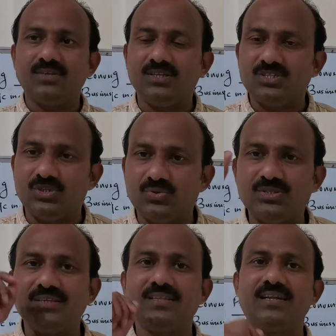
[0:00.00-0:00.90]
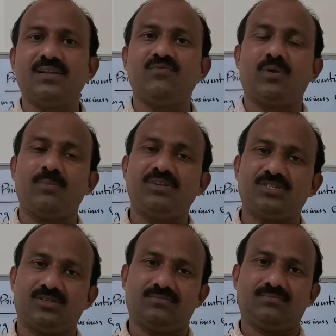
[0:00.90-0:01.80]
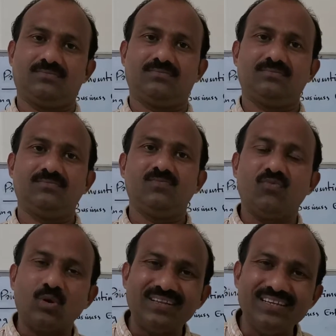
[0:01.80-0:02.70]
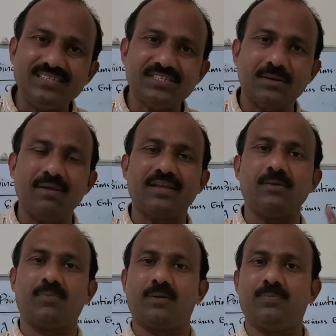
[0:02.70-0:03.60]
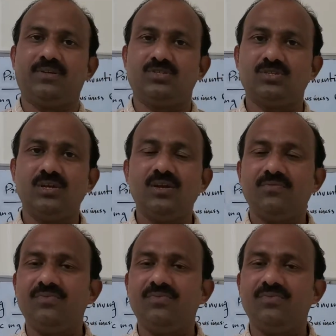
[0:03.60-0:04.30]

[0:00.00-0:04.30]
is using that information for the decision making purpose,